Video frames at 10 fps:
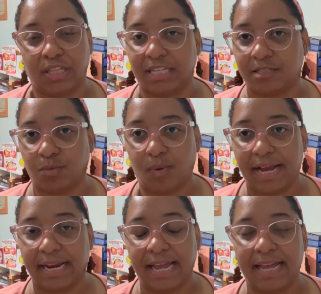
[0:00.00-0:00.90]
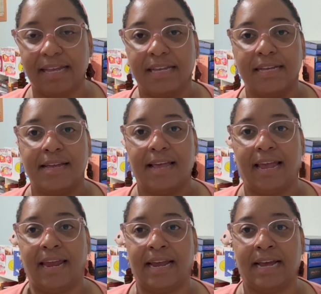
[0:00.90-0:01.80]
this wedding,
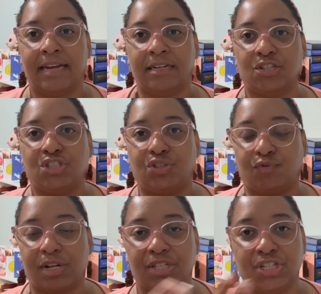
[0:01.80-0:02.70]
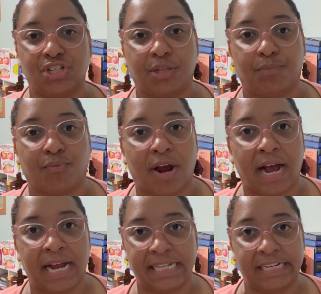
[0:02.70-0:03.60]
and she runs into the
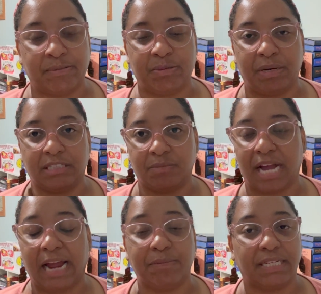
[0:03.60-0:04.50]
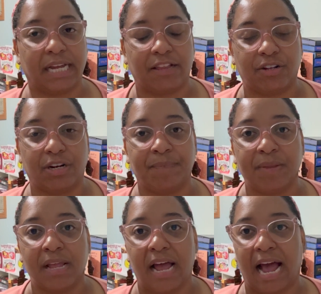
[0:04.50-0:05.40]
bride, and they end up spending some time together.
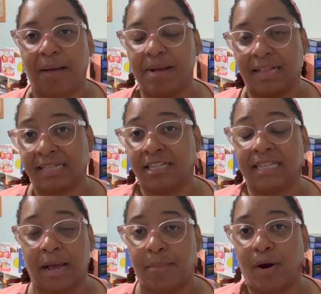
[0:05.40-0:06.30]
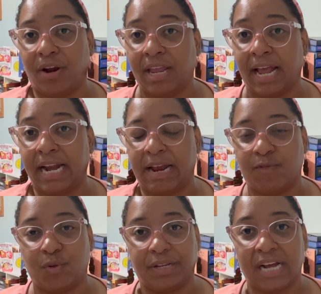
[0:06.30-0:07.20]
I'm not to that part yet. I've
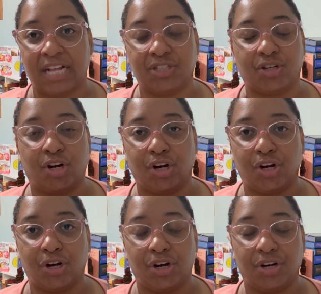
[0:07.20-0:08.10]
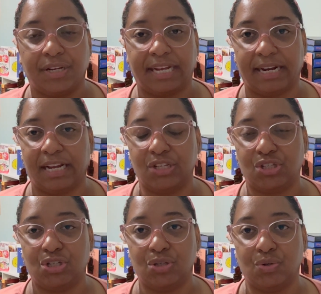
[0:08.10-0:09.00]
only gotten to her getting
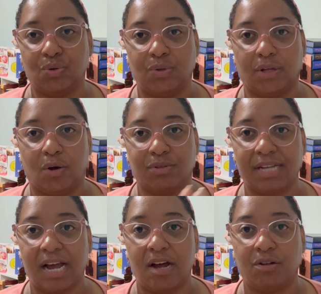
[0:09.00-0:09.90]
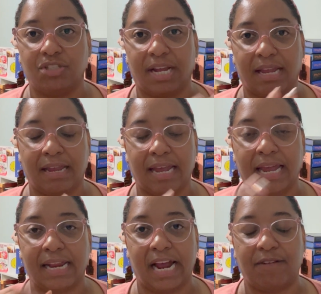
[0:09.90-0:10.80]
to the hotel, checking
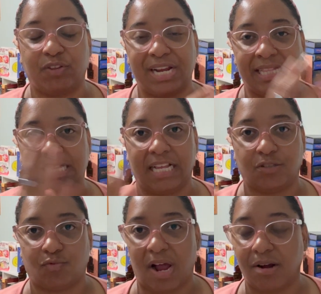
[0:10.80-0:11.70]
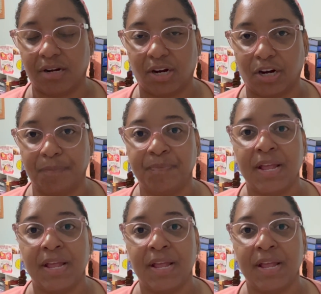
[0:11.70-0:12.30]
in, kind of looking at the things around her,